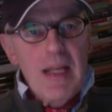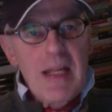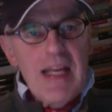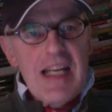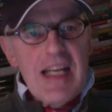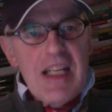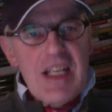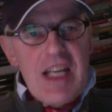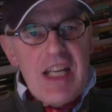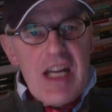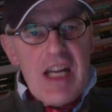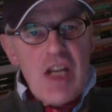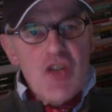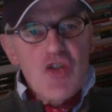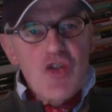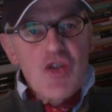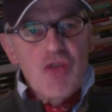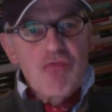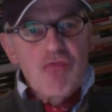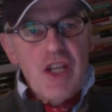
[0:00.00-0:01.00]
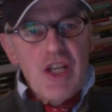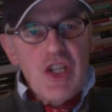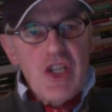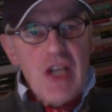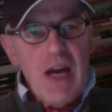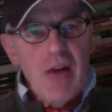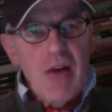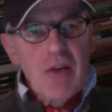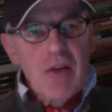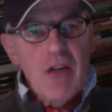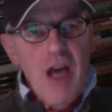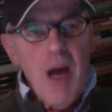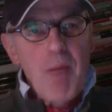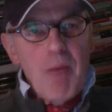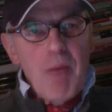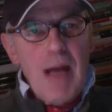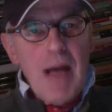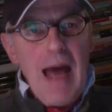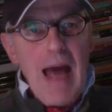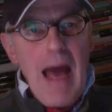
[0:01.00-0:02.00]
He needs to reach out,
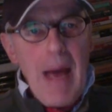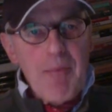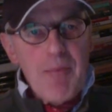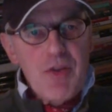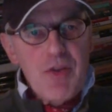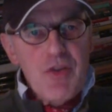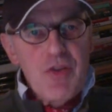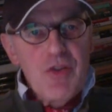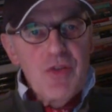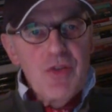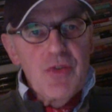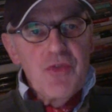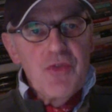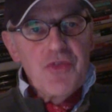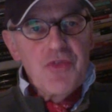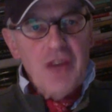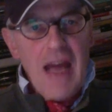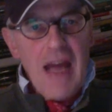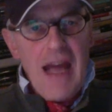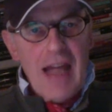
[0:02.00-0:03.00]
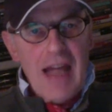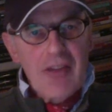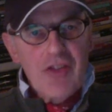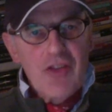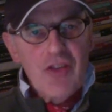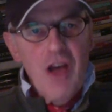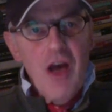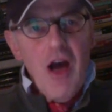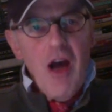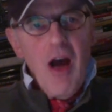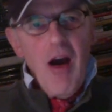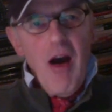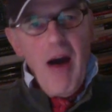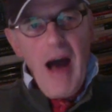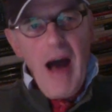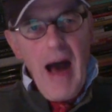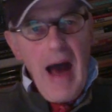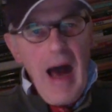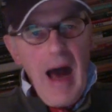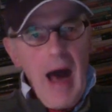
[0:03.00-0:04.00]
perhaps to France,
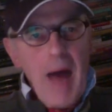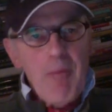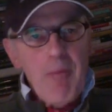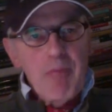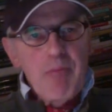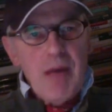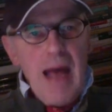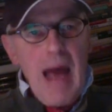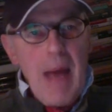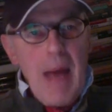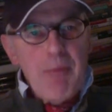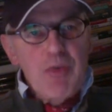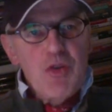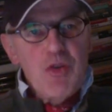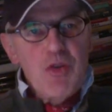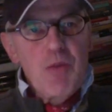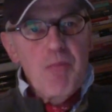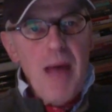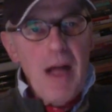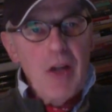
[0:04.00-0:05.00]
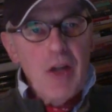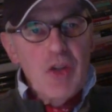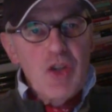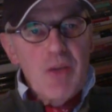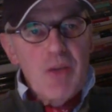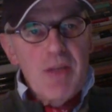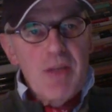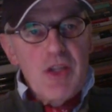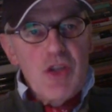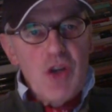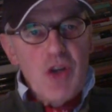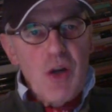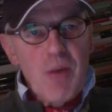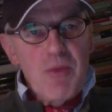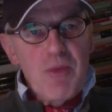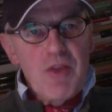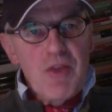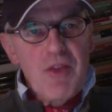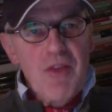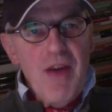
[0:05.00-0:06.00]
perhaps to Belgium in
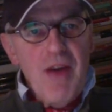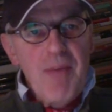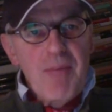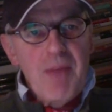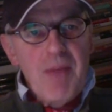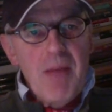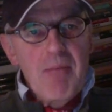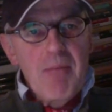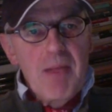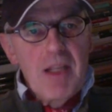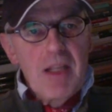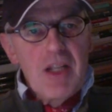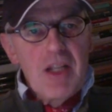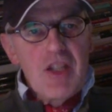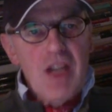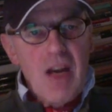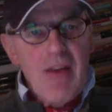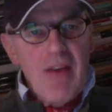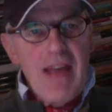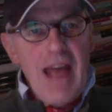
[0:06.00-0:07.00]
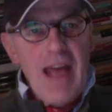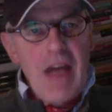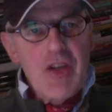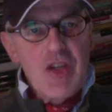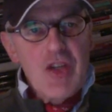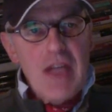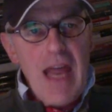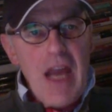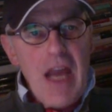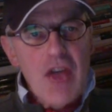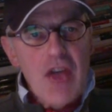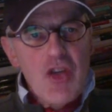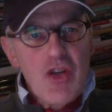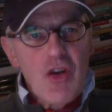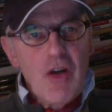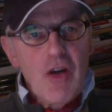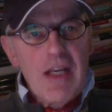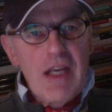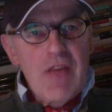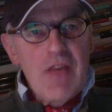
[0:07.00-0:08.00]
terms of military education,
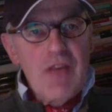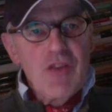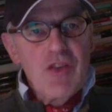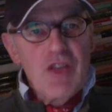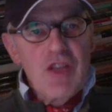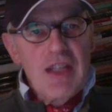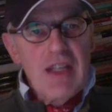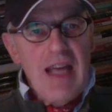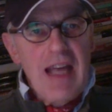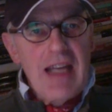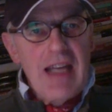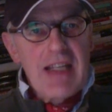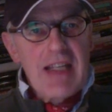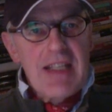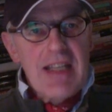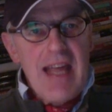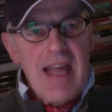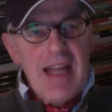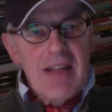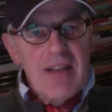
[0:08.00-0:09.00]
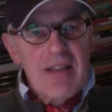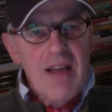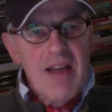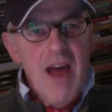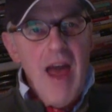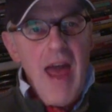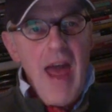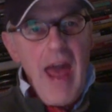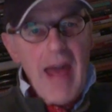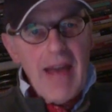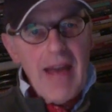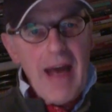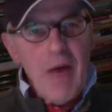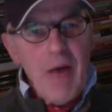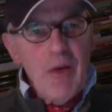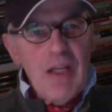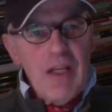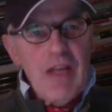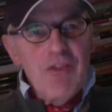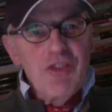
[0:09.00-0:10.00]
or even the United States. And I
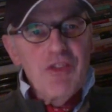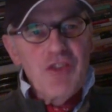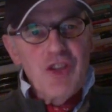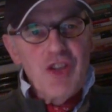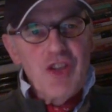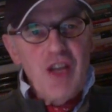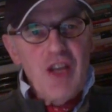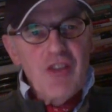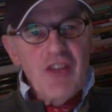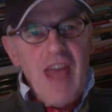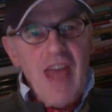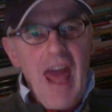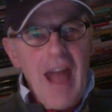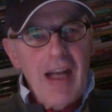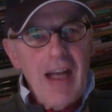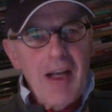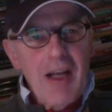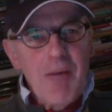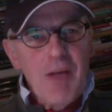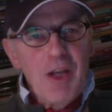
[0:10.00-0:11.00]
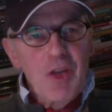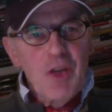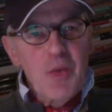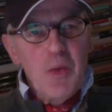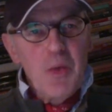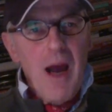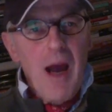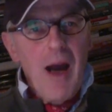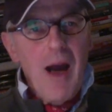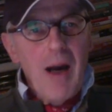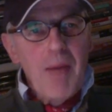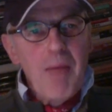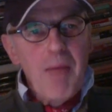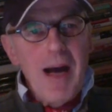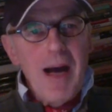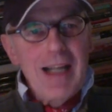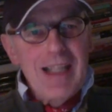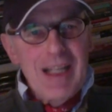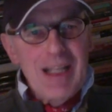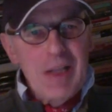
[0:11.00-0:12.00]
would even suggest Canada, because we are a
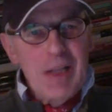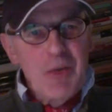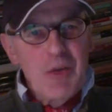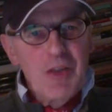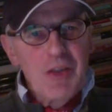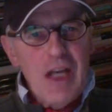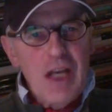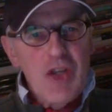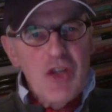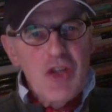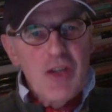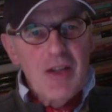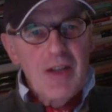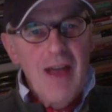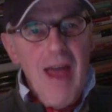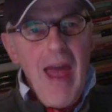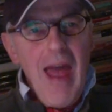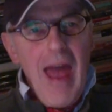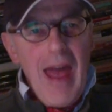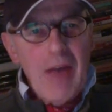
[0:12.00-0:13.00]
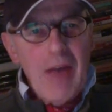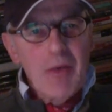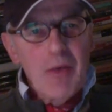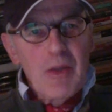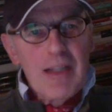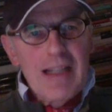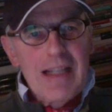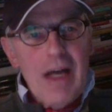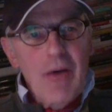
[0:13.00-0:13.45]
bilingual nation, and will allow